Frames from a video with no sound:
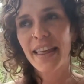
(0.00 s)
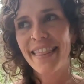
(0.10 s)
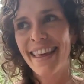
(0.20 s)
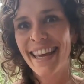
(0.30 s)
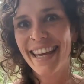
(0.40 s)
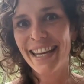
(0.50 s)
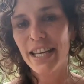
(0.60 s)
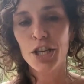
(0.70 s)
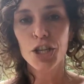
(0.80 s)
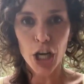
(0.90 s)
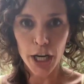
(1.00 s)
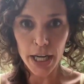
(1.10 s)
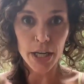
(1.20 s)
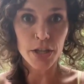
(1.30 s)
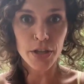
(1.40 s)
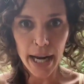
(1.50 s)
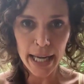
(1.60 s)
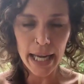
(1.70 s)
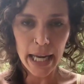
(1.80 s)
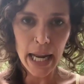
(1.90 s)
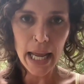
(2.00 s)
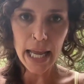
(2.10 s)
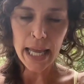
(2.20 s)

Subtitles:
than charting, tracking,